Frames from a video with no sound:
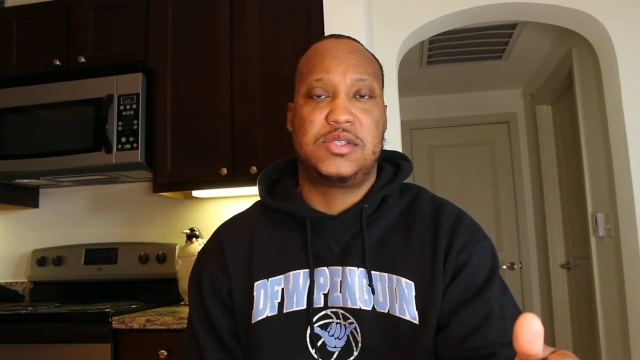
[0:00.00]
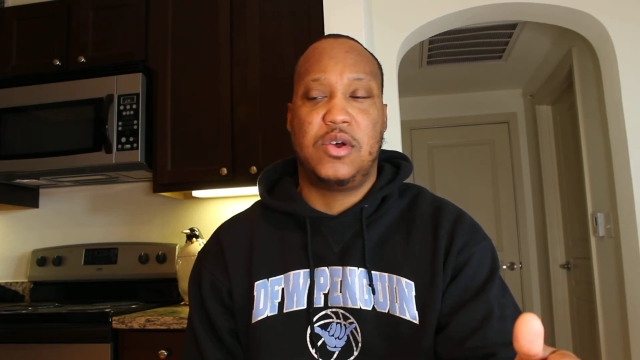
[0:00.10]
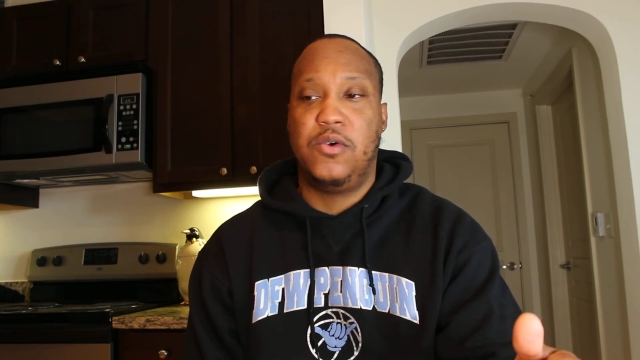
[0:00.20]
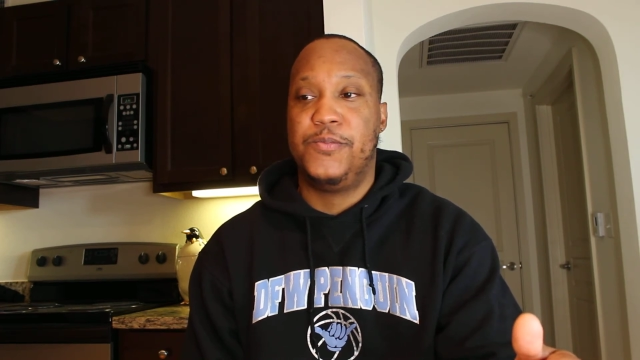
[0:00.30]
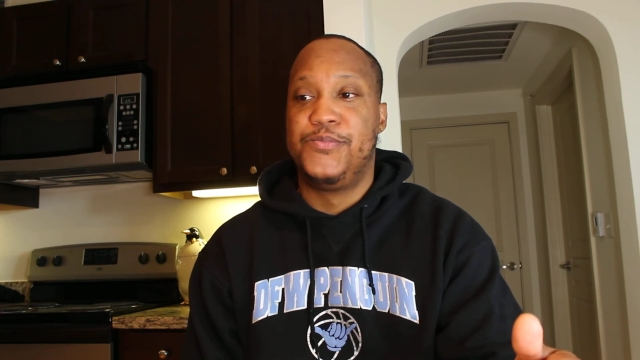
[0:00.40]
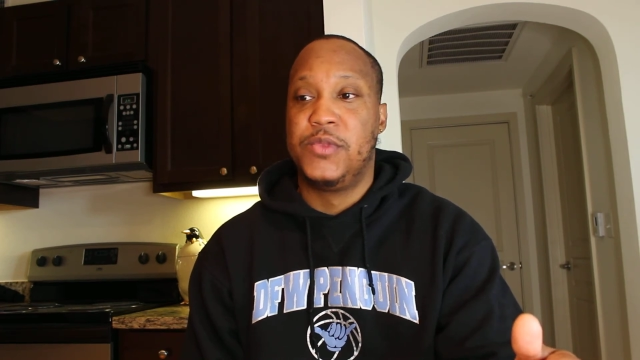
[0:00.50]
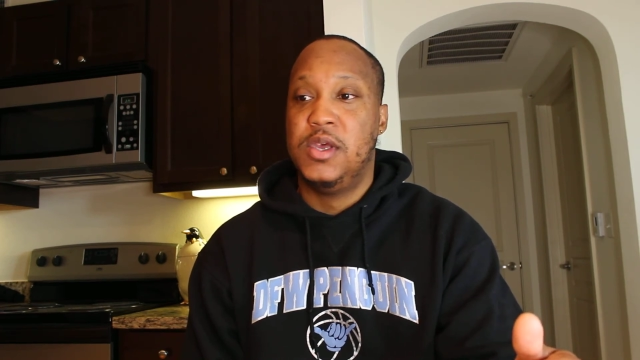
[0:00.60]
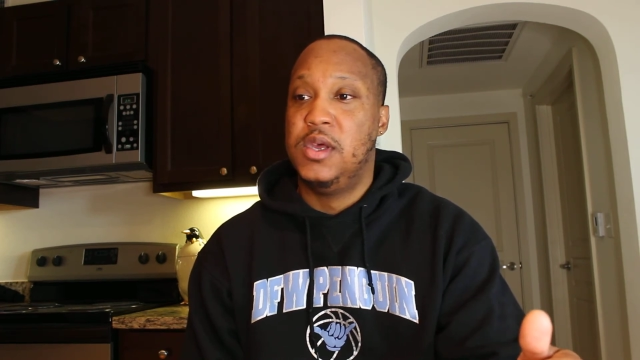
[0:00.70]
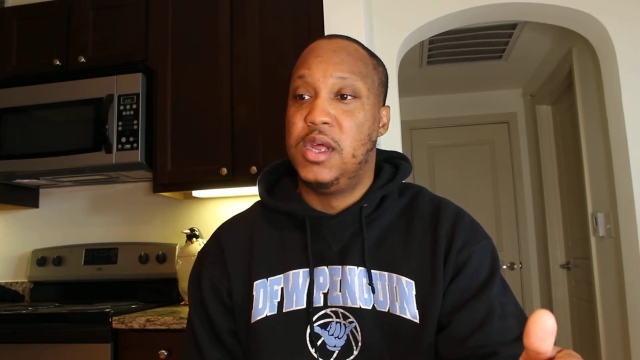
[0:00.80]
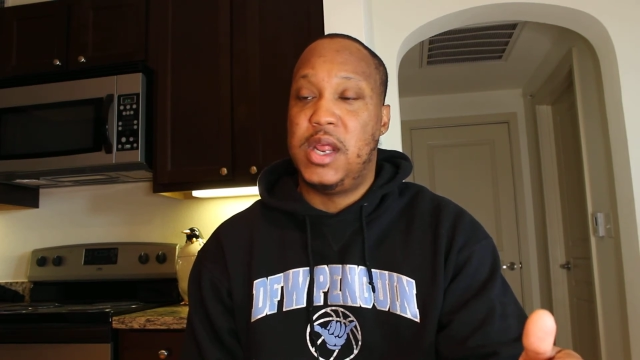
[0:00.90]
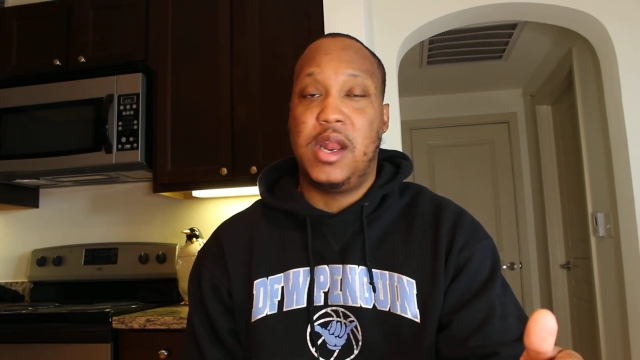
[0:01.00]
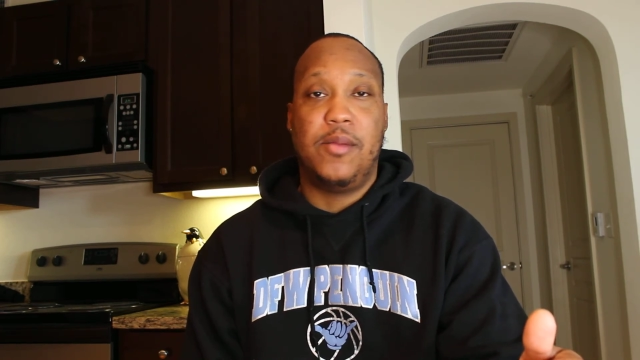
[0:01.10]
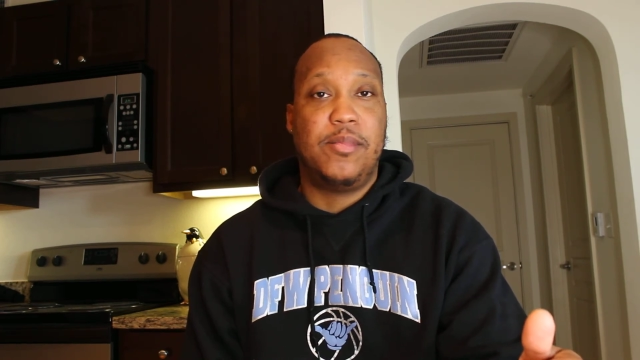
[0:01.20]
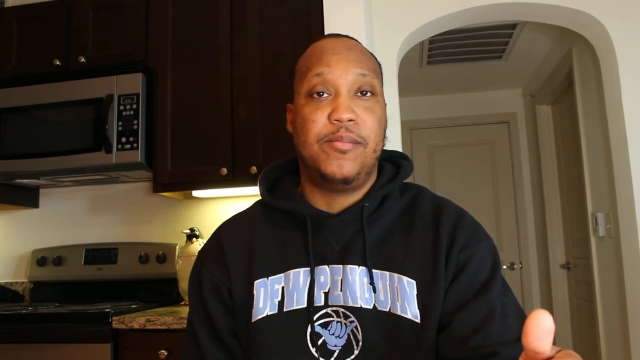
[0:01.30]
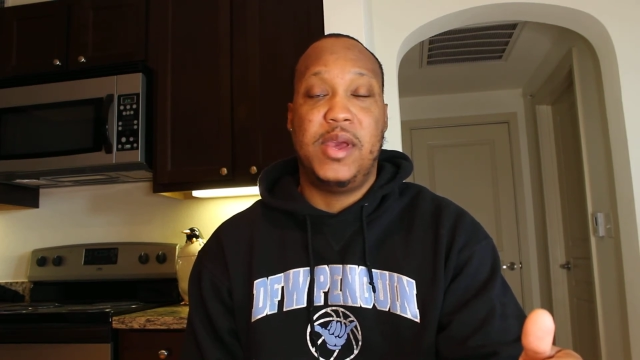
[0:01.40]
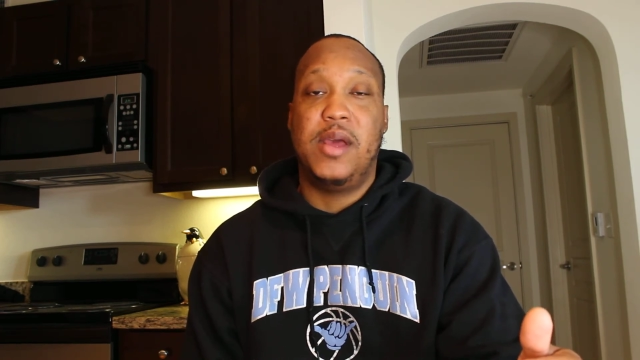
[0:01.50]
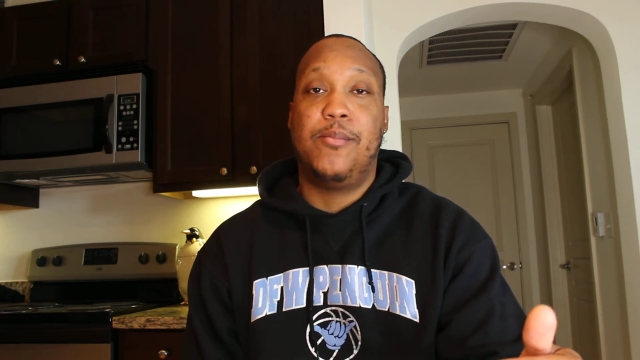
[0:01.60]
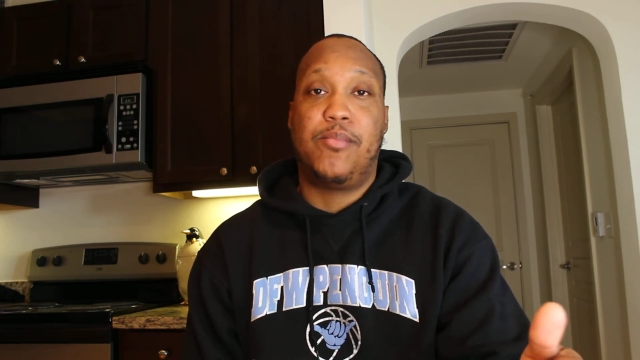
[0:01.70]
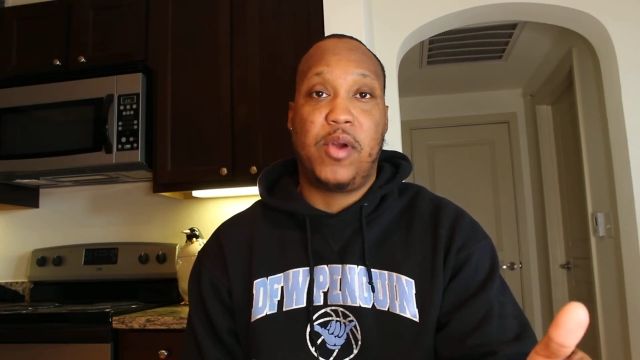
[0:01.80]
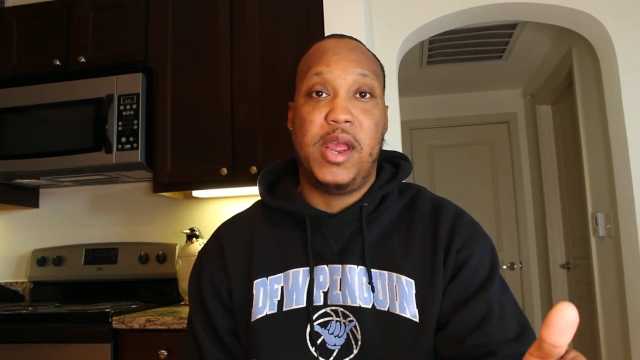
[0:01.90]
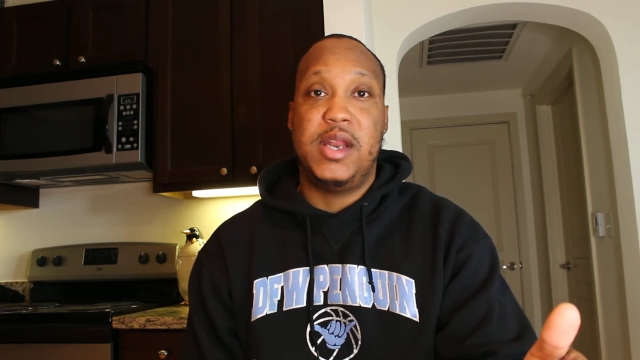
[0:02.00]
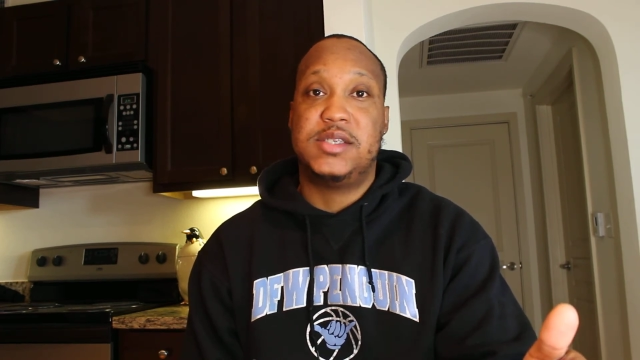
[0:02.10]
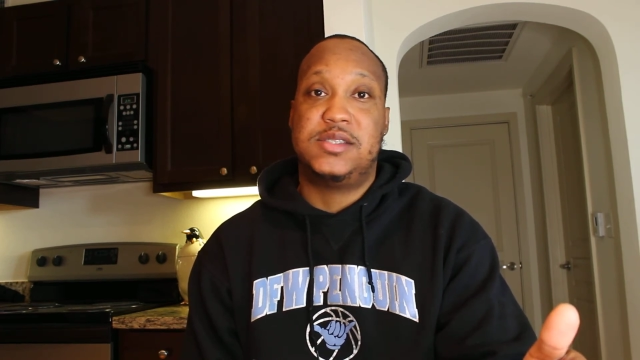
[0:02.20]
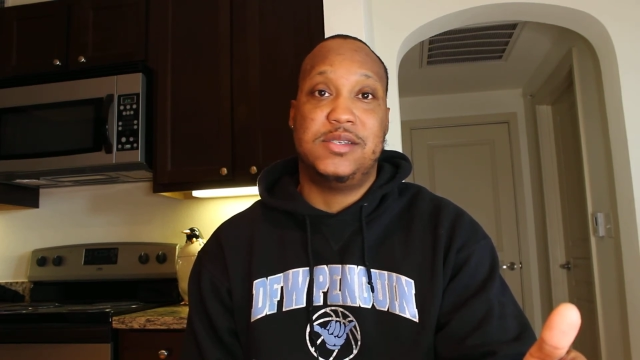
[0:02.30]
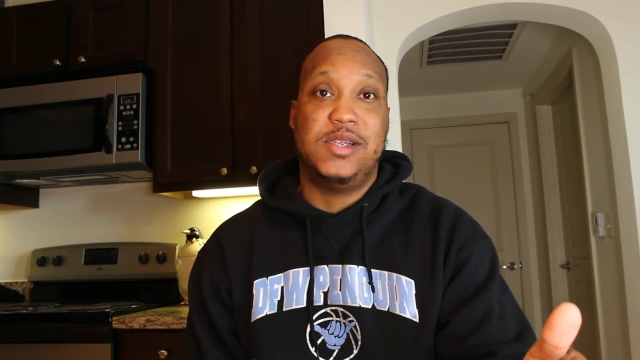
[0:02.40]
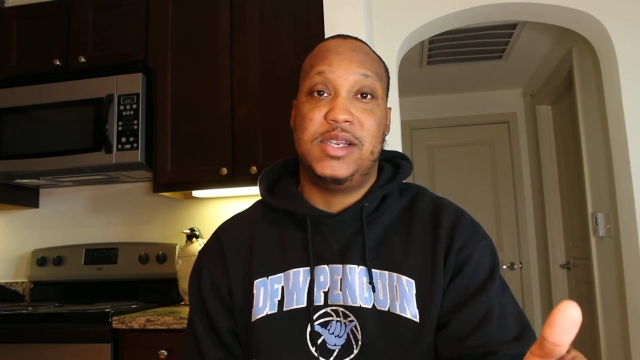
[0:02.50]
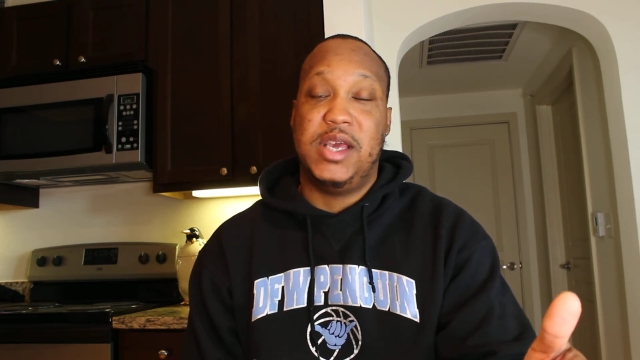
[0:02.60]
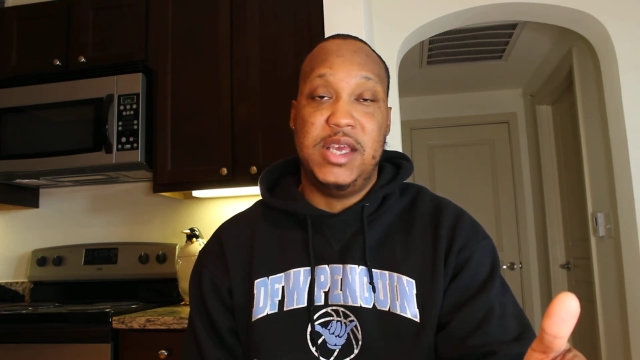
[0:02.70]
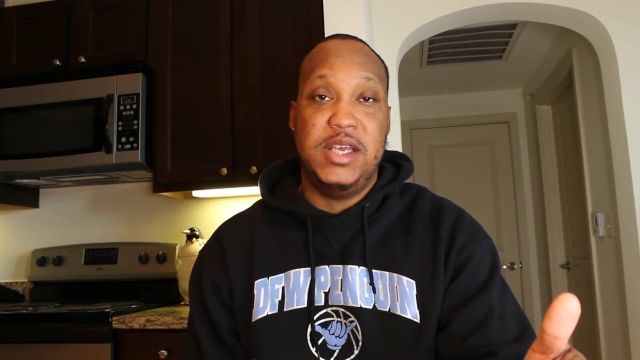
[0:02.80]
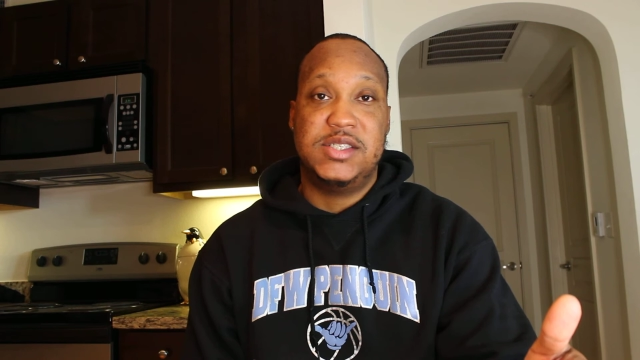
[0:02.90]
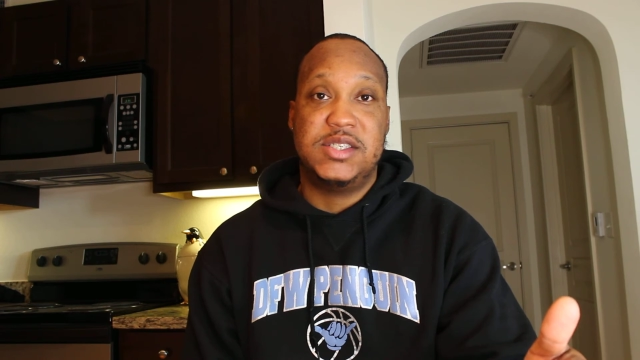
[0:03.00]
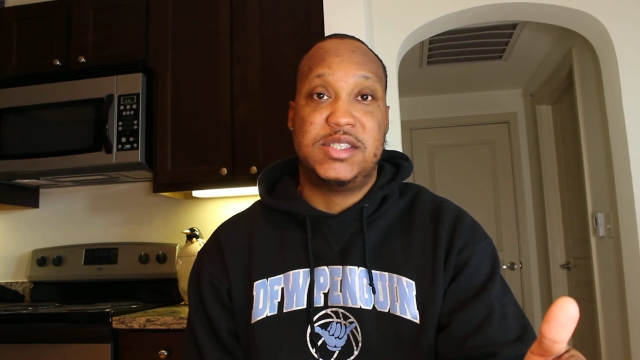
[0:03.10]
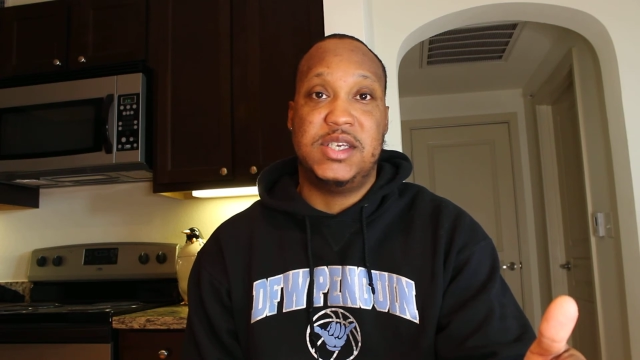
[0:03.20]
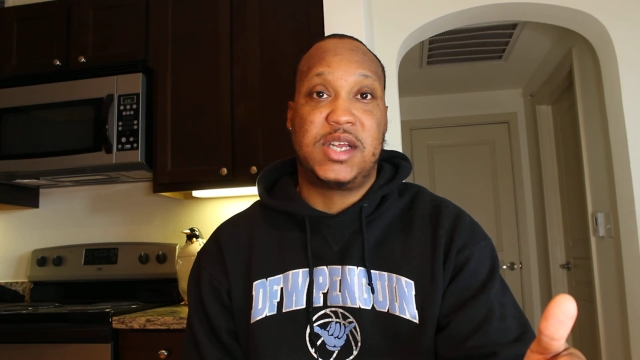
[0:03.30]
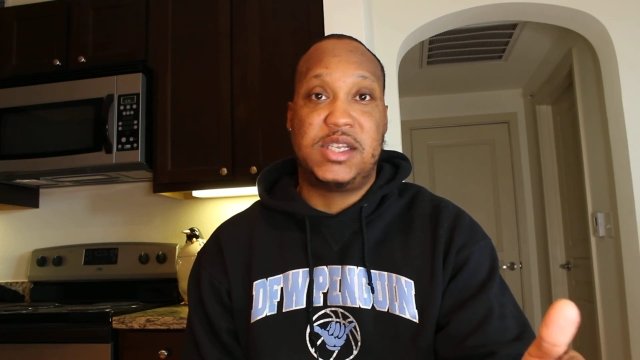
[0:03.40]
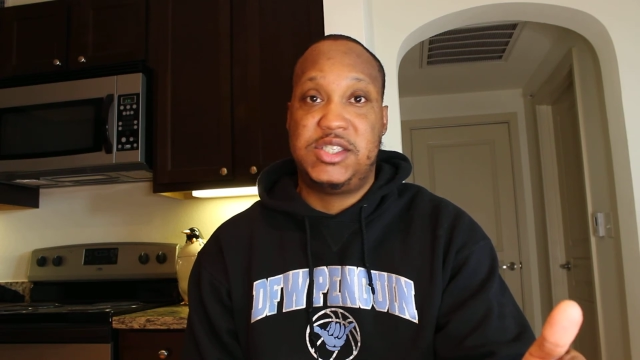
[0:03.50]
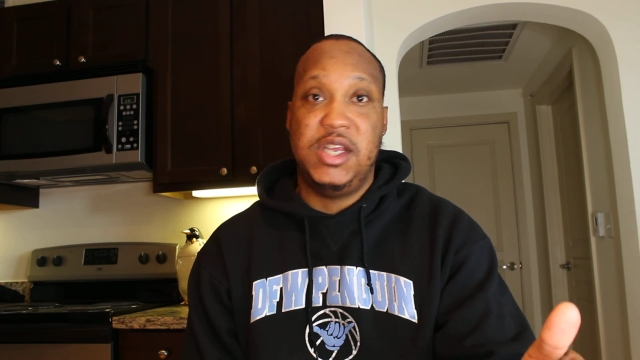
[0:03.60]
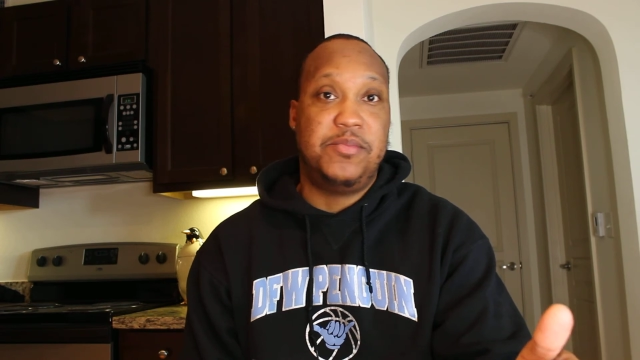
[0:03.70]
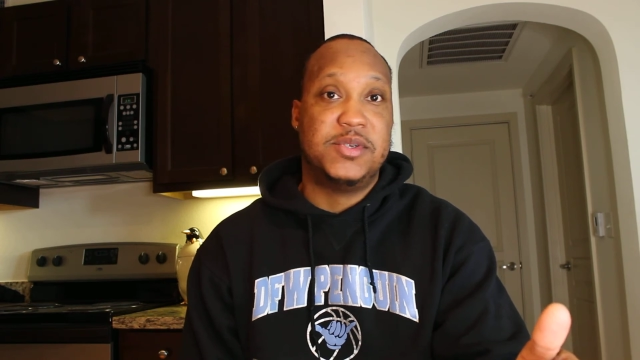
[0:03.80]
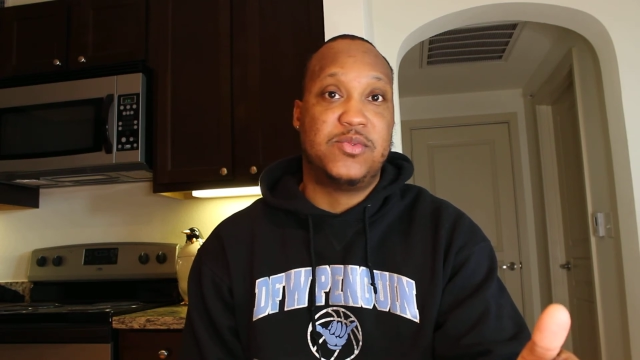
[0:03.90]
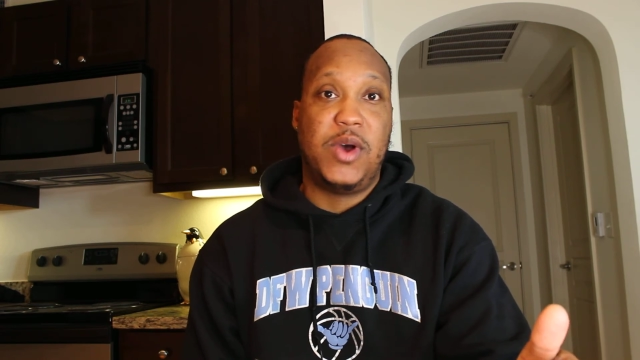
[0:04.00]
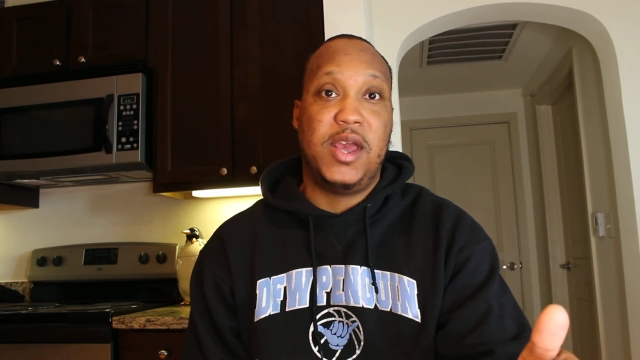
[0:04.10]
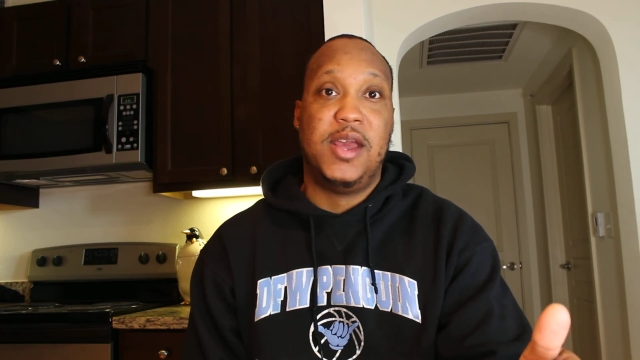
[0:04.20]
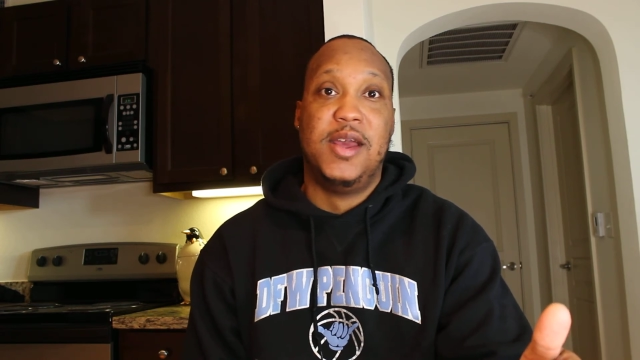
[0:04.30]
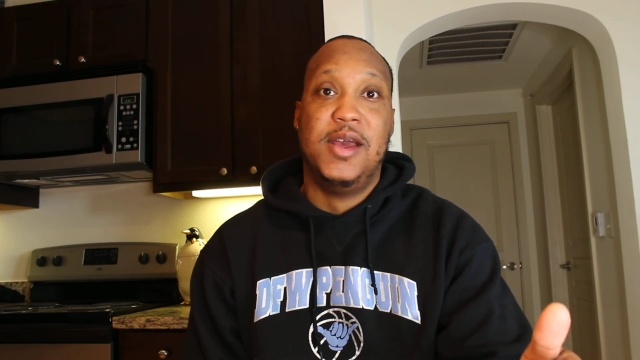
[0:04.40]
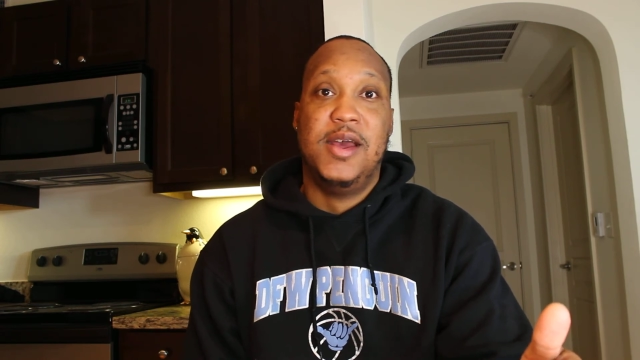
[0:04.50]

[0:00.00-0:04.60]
So, bread is the easiest and cheapest way